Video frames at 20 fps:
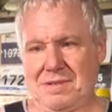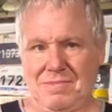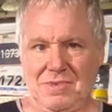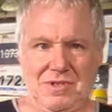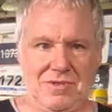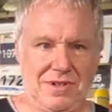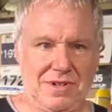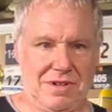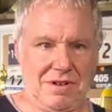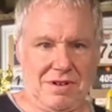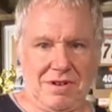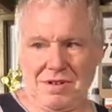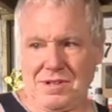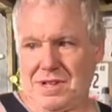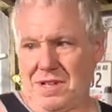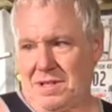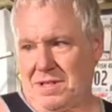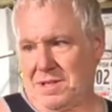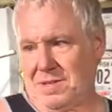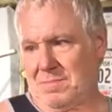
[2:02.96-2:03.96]
I'm doing a
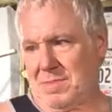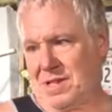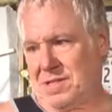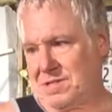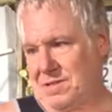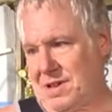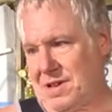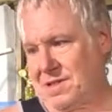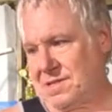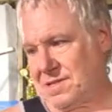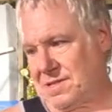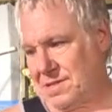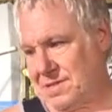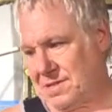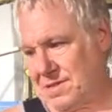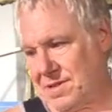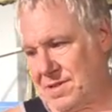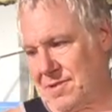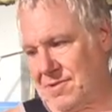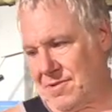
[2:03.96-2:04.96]
hardtail is my salsa
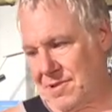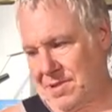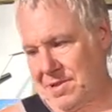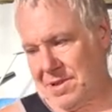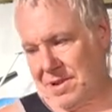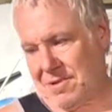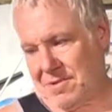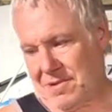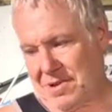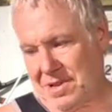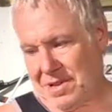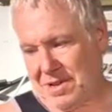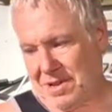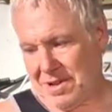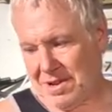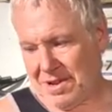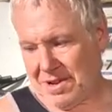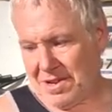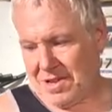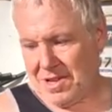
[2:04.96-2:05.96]
is literally going
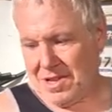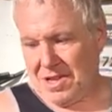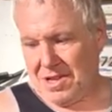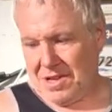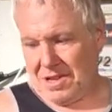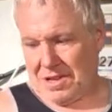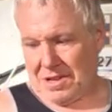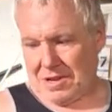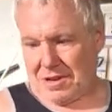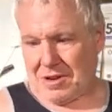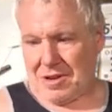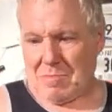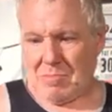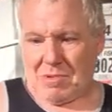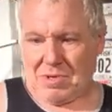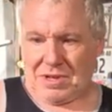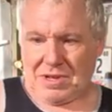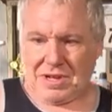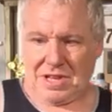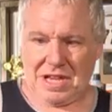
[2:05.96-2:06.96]
in in a
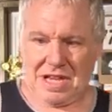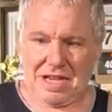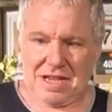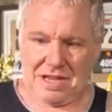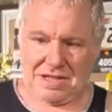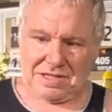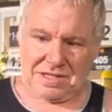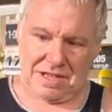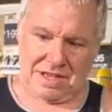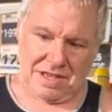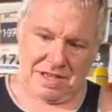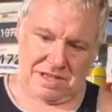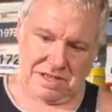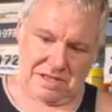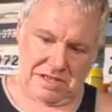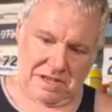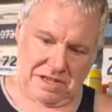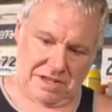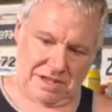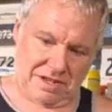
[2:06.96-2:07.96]
couple of days
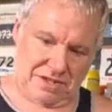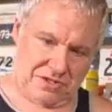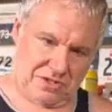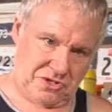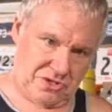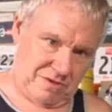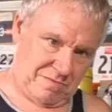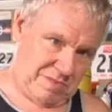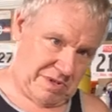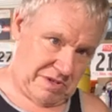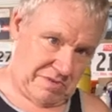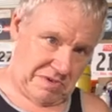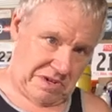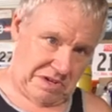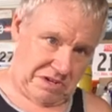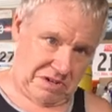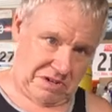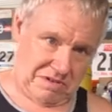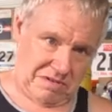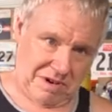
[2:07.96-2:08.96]
and it should be
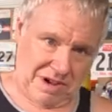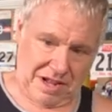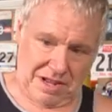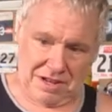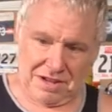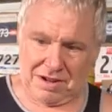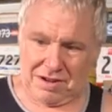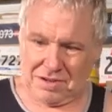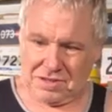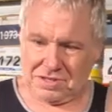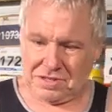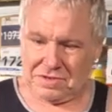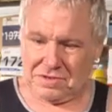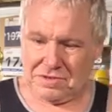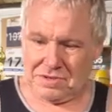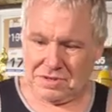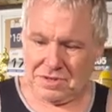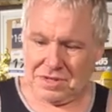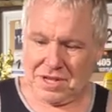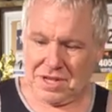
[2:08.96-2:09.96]
ready to ride here
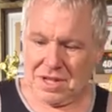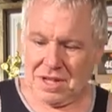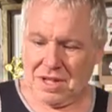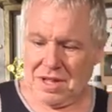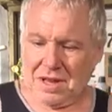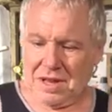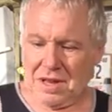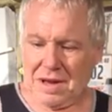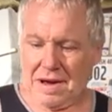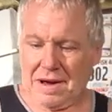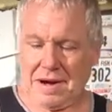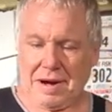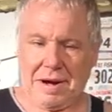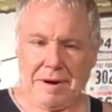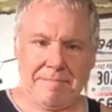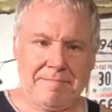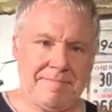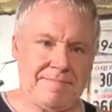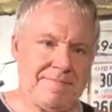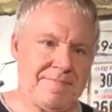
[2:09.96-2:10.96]
soon.
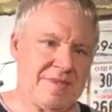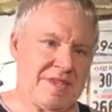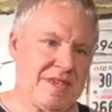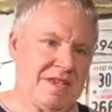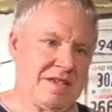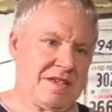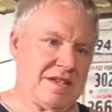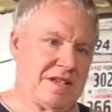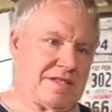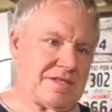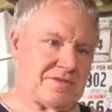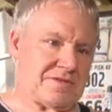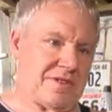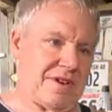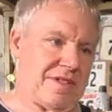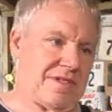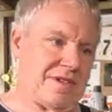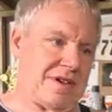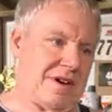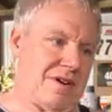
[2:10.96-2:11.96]
Um, and so
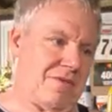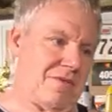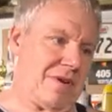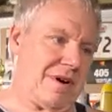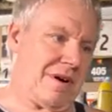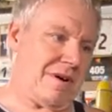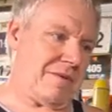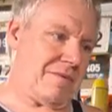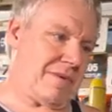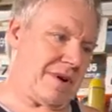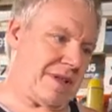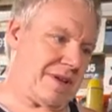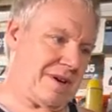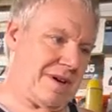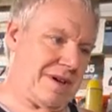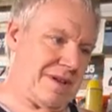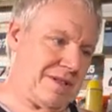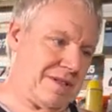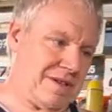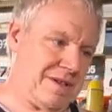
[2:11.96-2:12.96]
I thought, well, why
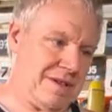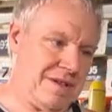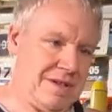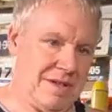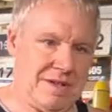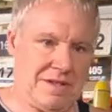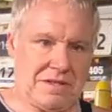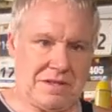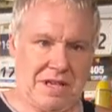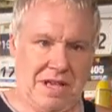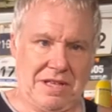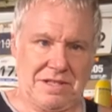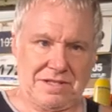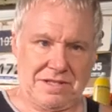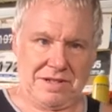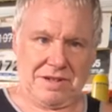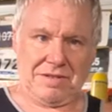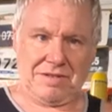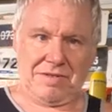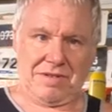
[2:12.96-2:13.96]
not test
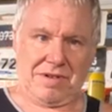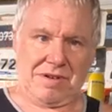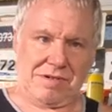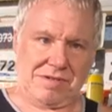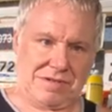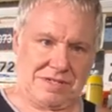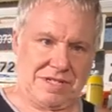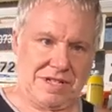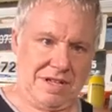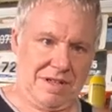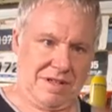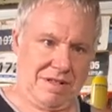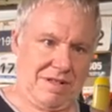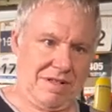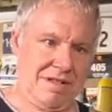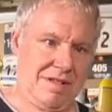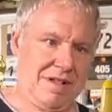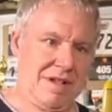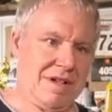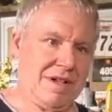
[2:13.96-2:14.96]
another
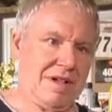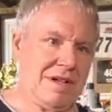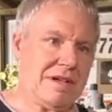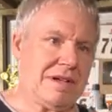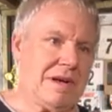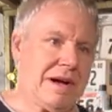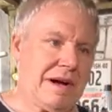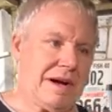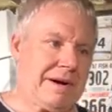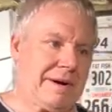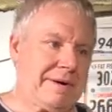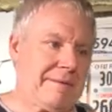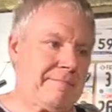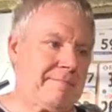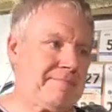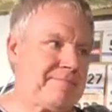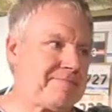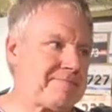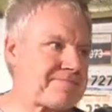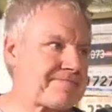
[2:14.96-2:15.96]
hardtail?
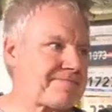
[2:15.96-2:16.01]
Um,